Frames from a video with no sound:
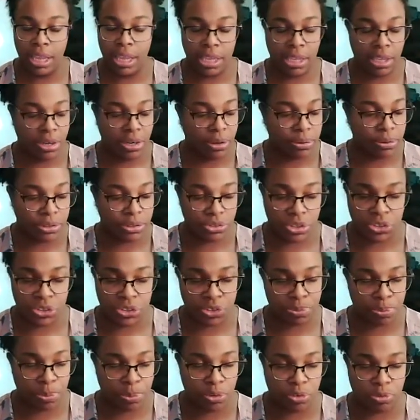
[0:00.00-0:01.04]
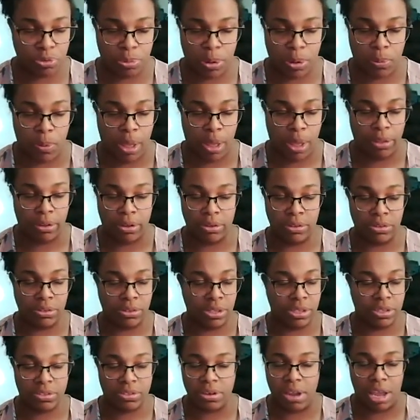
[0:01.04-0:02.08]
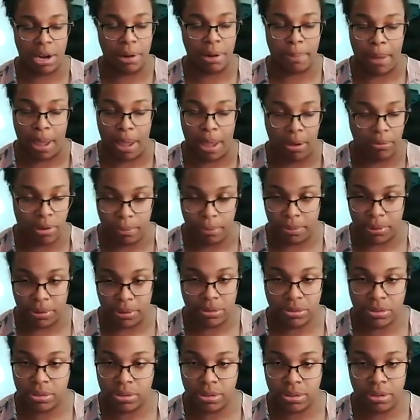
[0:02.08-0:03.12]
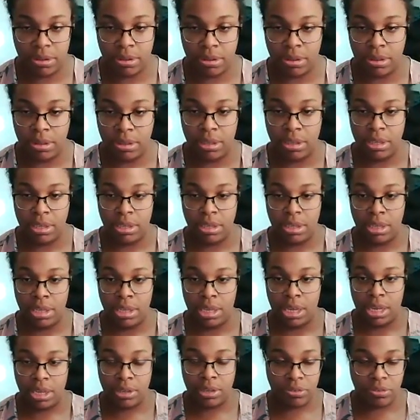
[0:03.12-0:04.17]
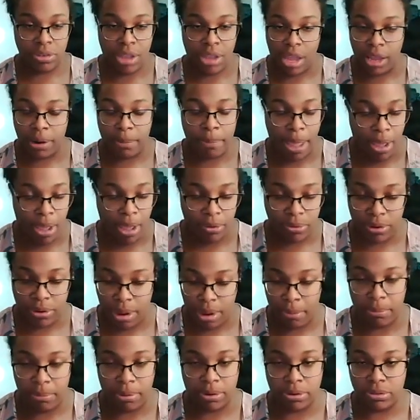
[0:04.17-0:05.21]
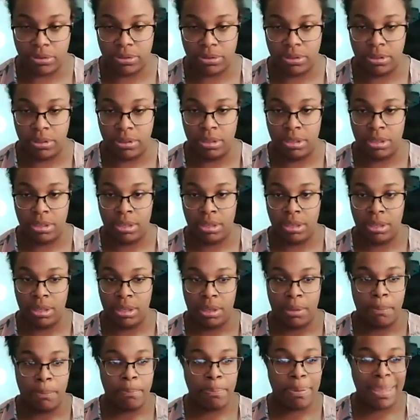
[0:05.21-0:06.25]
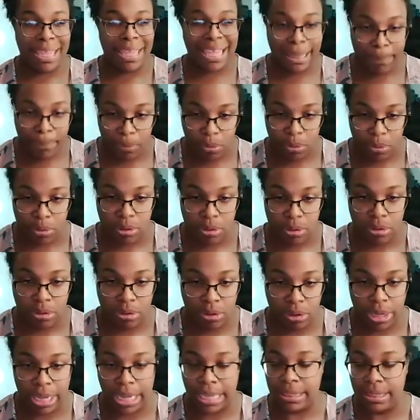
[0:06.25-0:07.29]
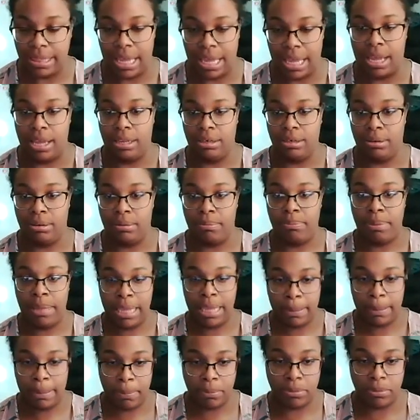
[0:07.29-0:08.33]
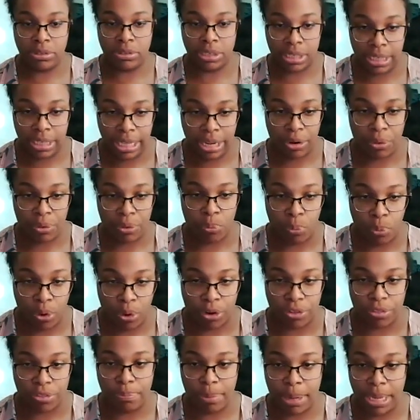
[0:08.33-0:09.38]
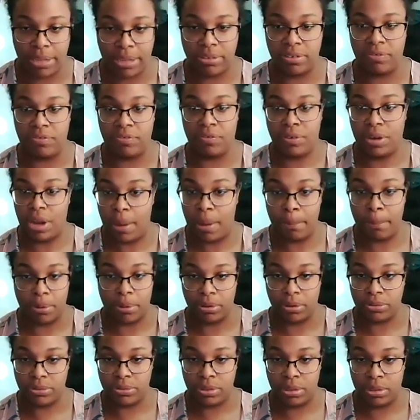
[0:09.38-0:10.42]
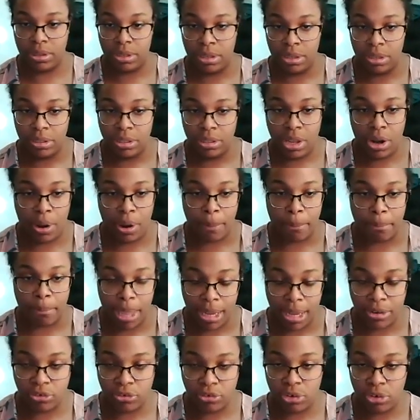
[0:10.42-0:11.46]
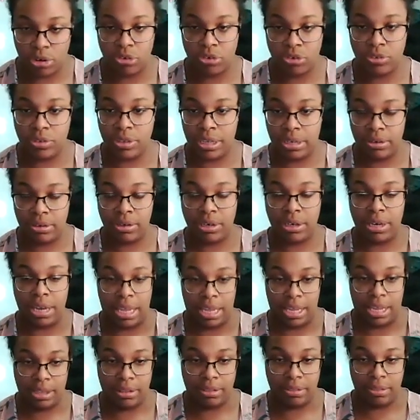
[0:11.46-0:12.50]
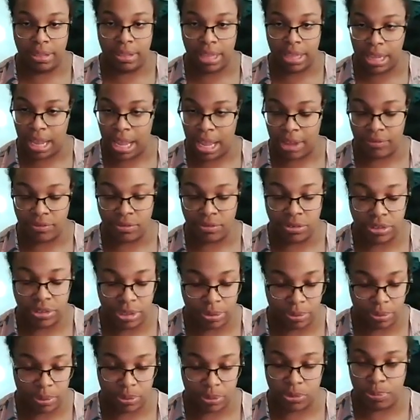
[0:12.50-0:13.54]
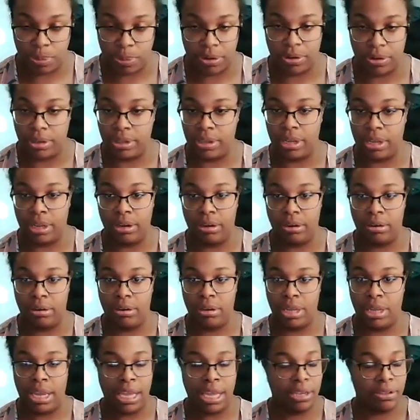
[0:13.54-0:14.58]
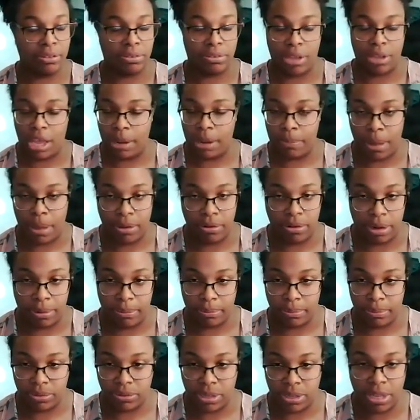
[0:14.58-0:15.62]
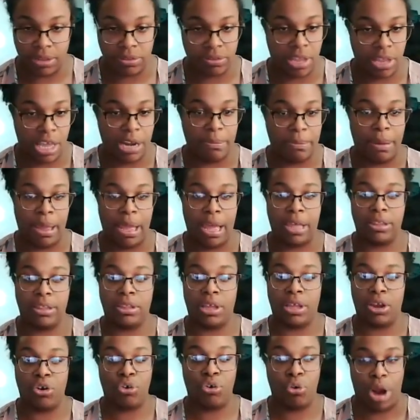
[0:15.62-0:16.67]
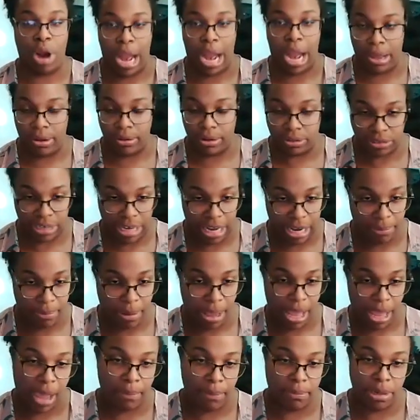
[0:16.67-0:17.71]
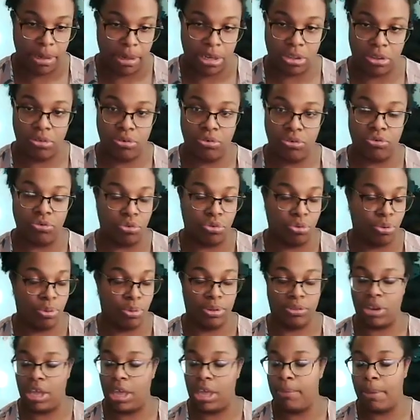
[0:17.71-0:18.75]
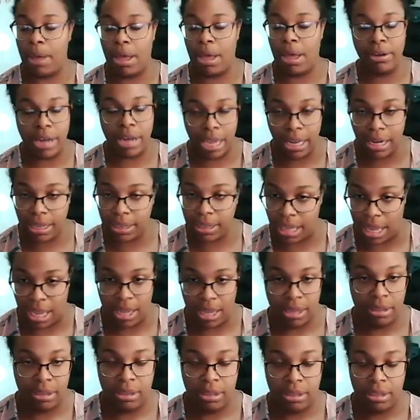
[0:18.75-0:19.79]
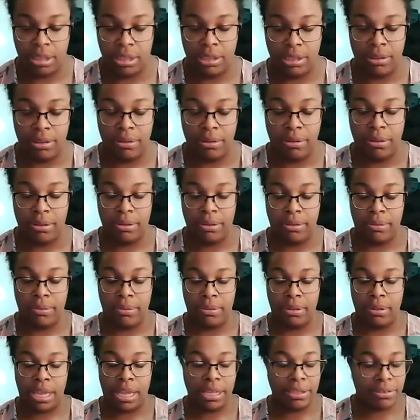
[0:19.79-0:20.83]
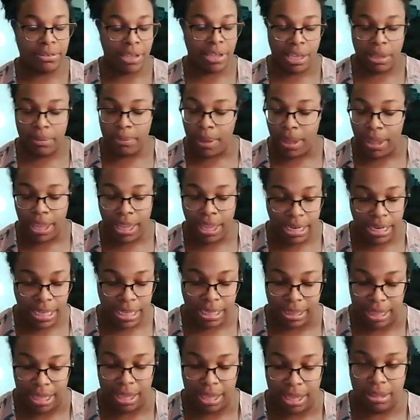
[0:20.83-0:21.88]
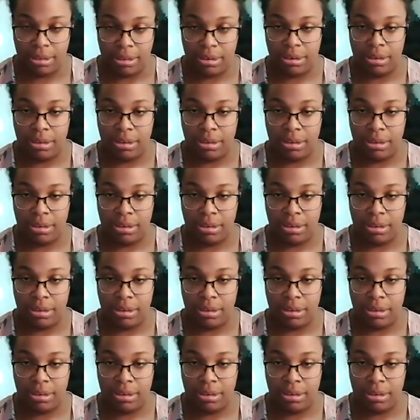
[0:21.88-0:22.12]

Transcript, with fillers: you know and jesus spoke to me a while ago and says, it's not about numbers it's not about numbers people look at that people declare worth based off of numbers there are mega churches here today that have zero spirit in there it is not about numbers. It's not about a crowd. It's not about how many you drew. It's not about none of that. It's not about any of that.